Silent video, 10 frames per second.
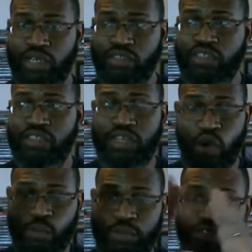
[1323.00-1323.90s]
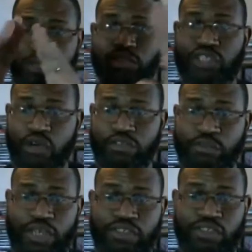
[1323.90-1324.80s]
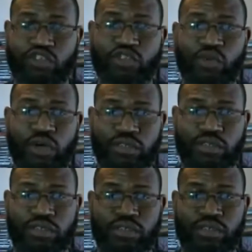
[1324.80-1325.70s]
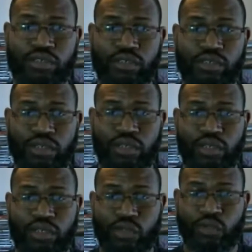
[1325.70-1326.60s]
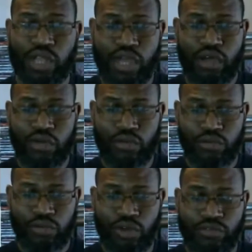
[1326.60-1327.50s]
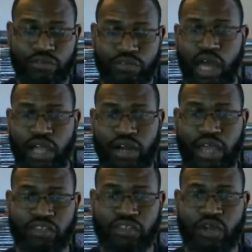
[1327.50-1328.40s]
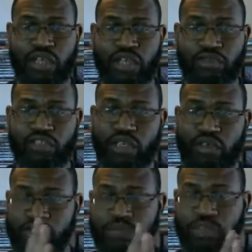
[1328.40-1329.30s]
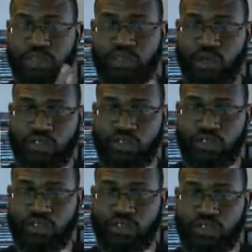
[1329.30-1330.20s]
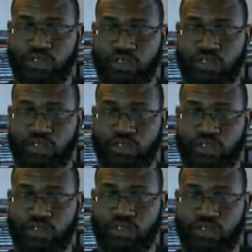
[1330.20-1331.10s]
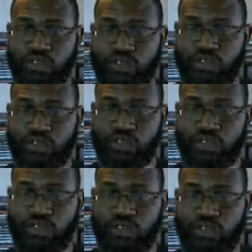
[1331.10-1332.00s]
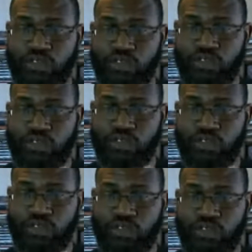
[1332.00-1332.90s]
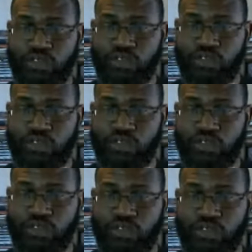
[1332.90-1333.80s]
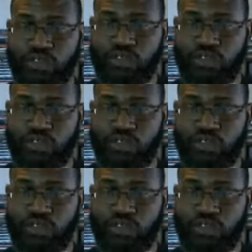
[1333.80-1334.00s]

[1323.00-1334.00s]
is it opens up shelf space in a store. So now a Foot Locker has to start giving chefs, you know, Steph Curry some space inside of the Foot Locker. That means there's another, you know,